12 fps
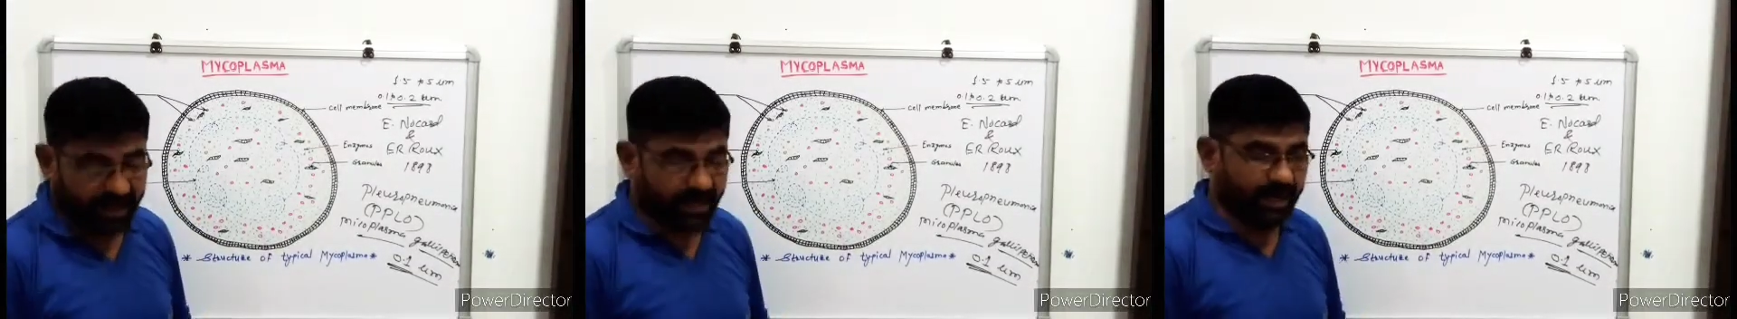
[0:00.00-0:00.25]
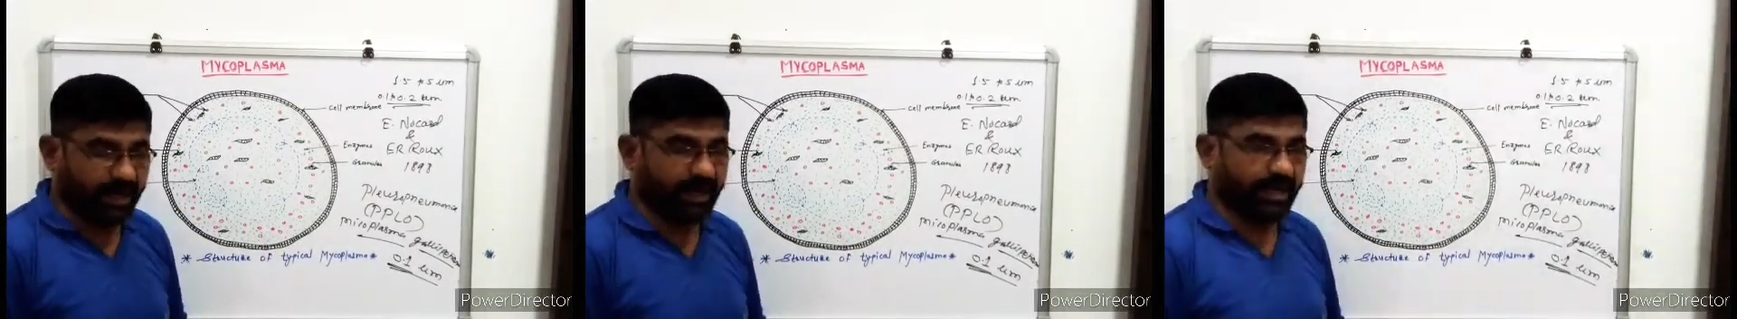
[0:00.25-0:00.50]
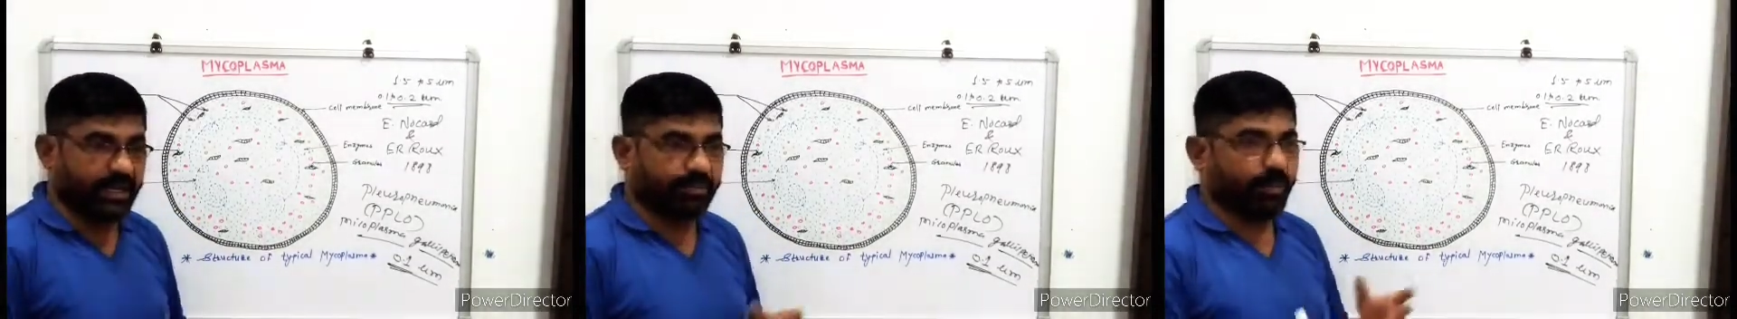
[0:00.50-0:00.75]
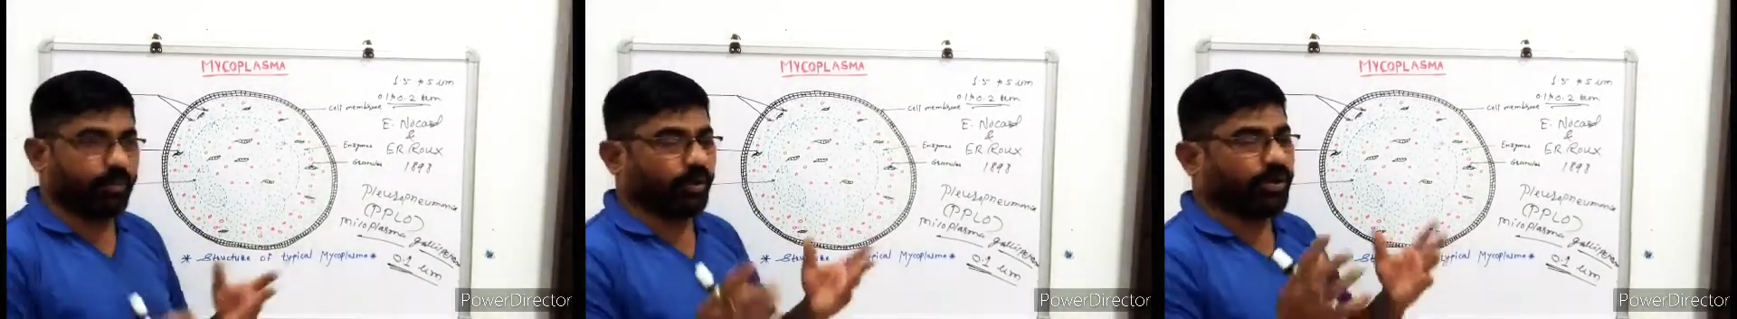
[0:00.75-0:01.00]

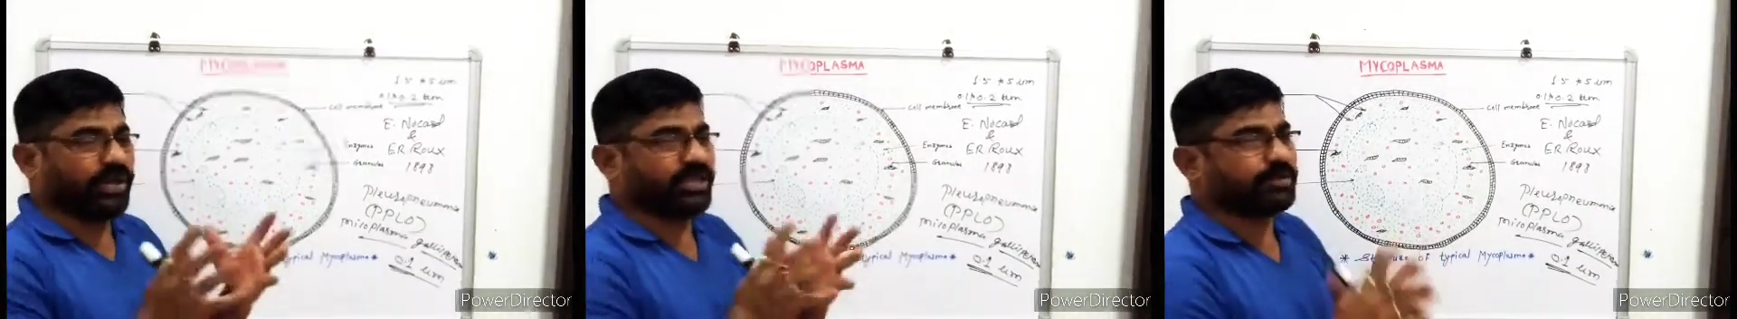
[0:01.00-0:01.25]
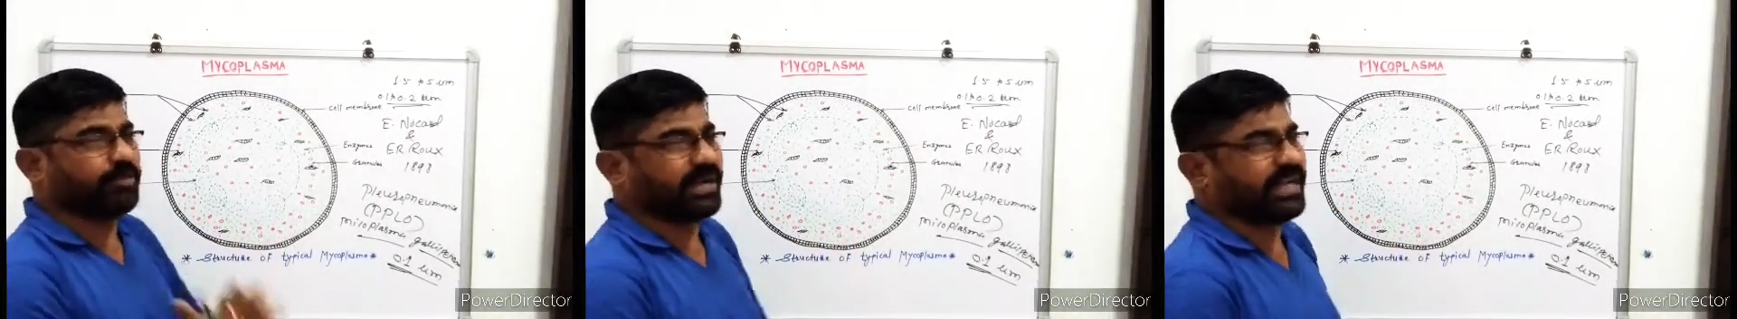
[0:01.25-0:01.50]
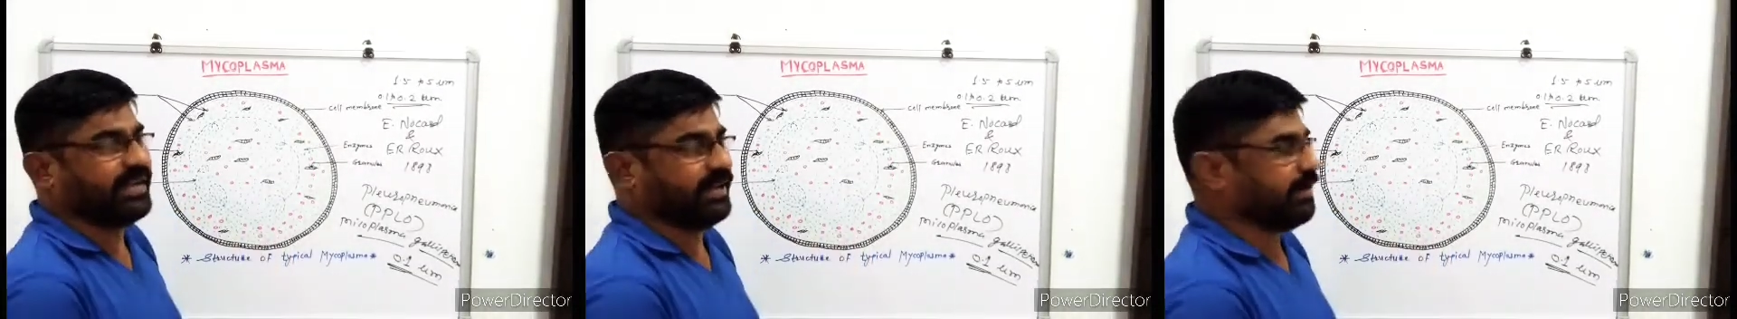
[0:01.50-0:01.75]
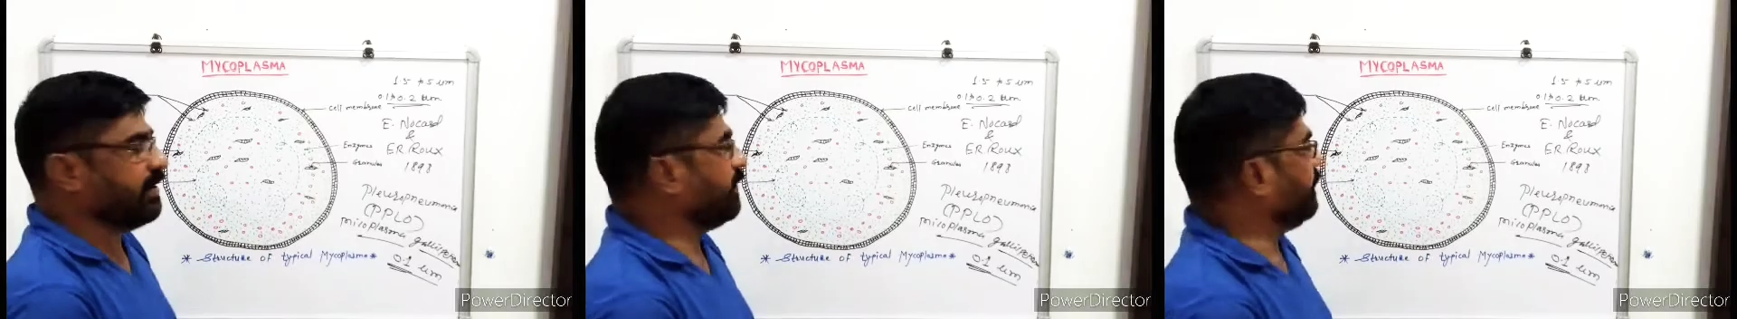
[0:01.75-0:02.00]
lipoproteinous
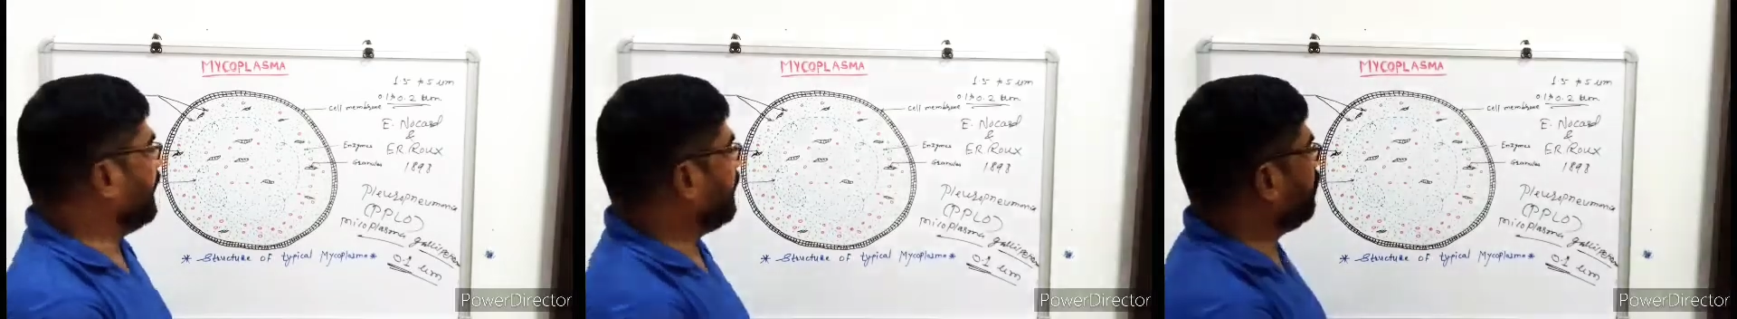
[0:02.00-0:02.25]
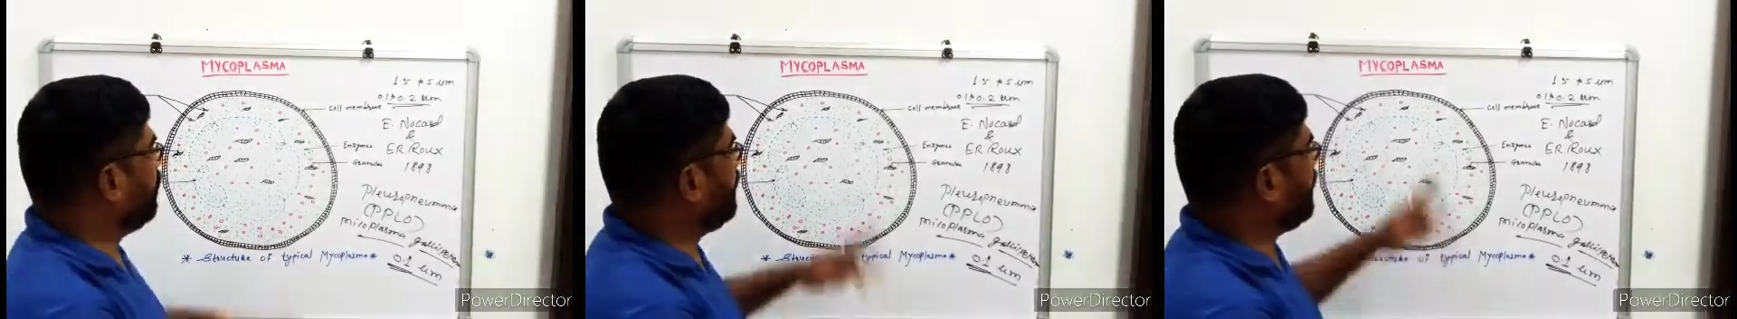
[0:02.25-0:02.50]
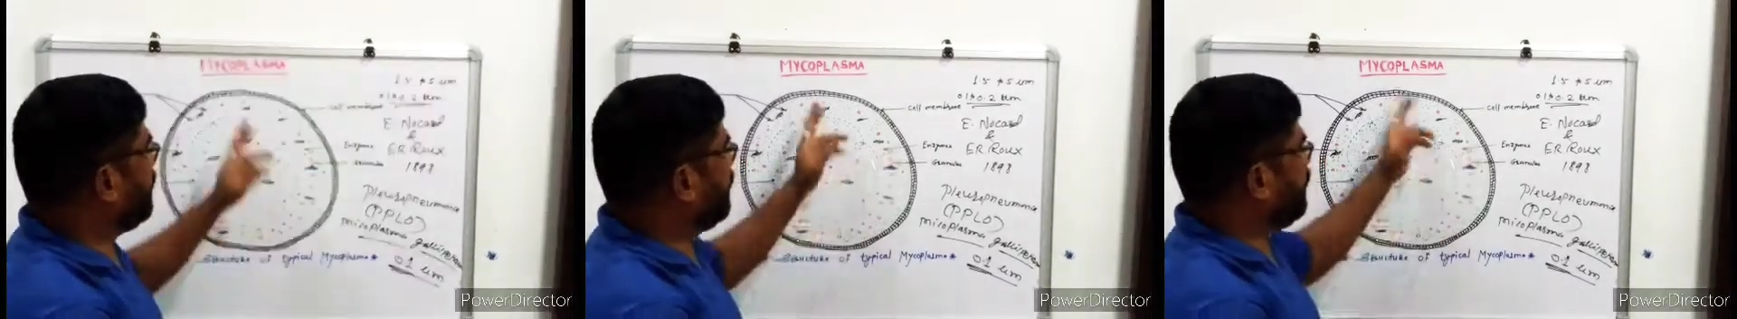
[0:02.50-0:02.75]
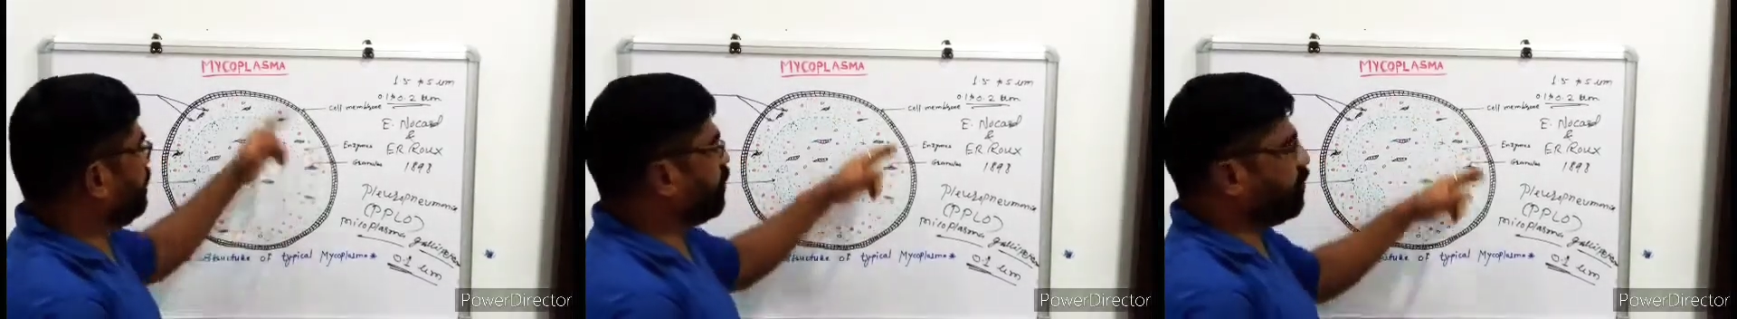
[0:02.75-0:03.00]
material, that will be
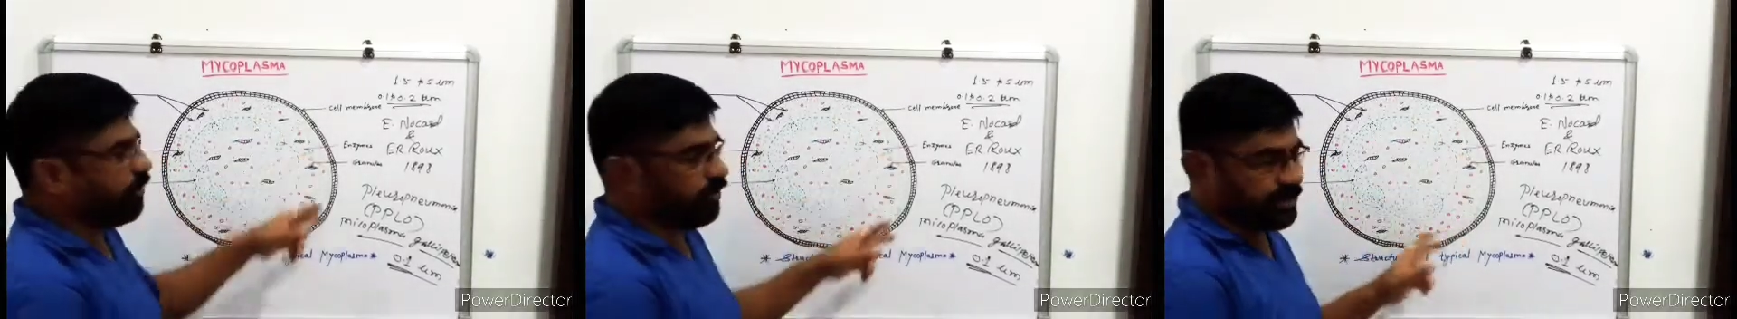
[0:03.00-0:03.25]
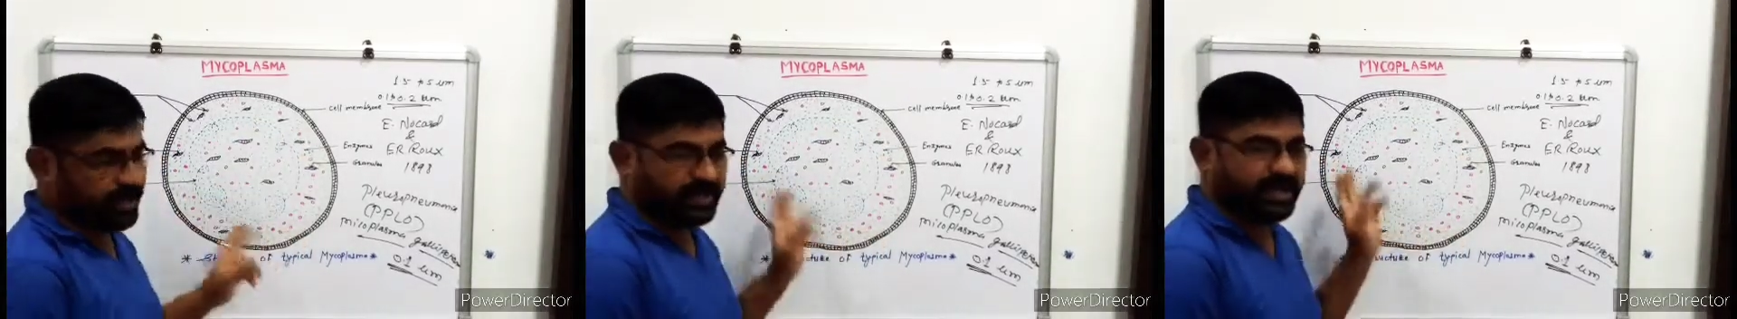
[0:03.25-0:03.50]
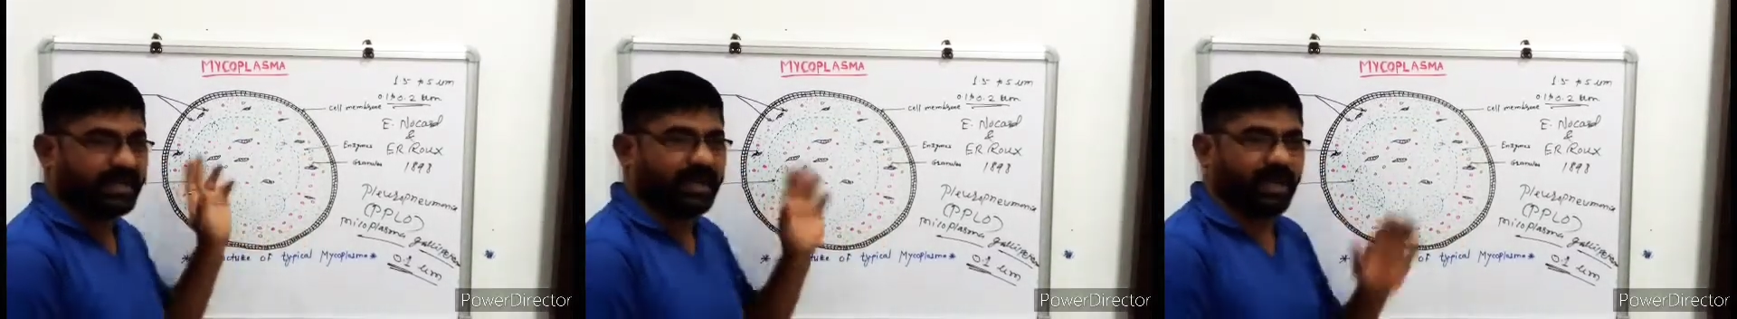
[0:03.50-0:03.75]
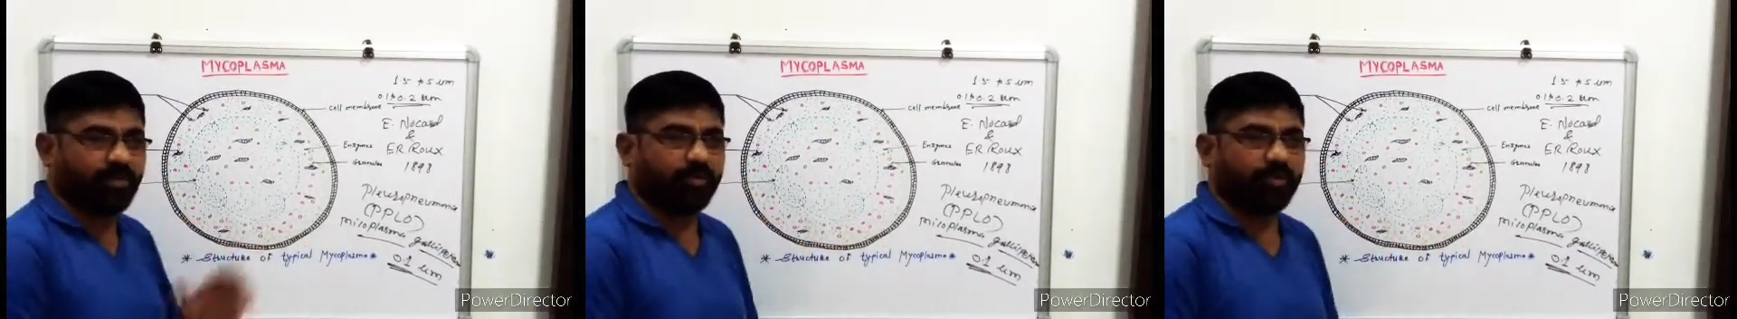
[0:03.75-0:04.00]
lipoproteinous and
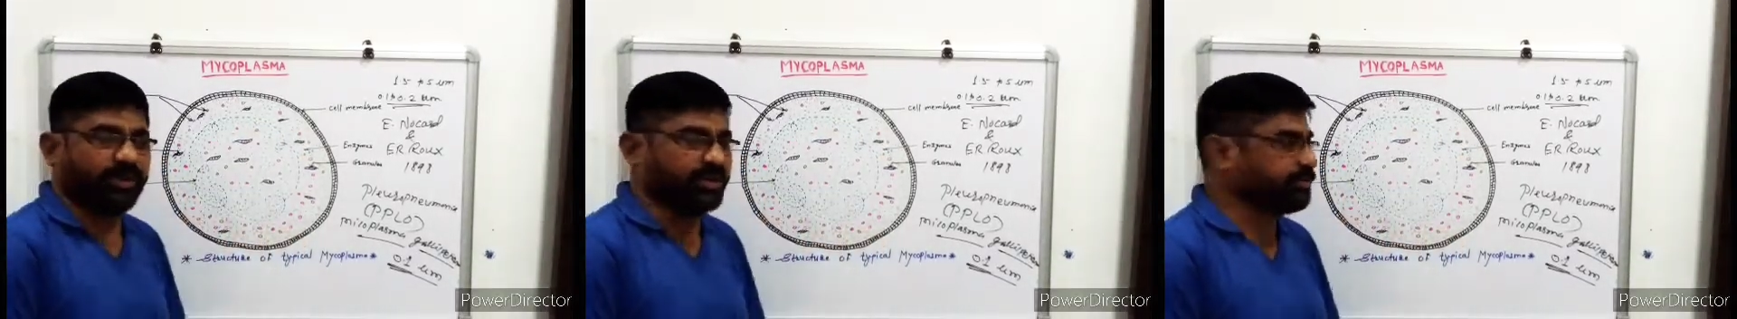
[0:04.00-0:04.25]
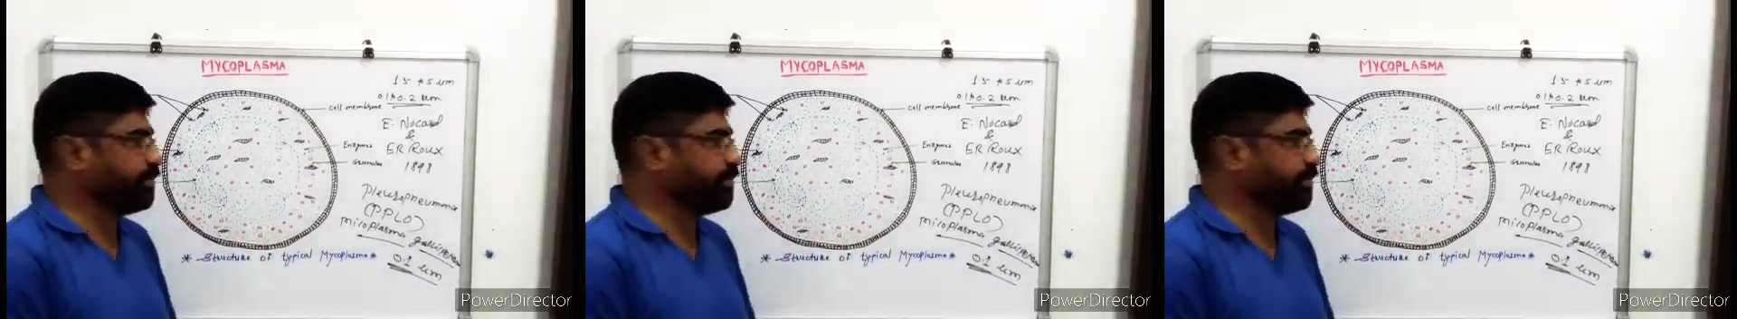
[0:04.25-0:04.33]
glycoproteinous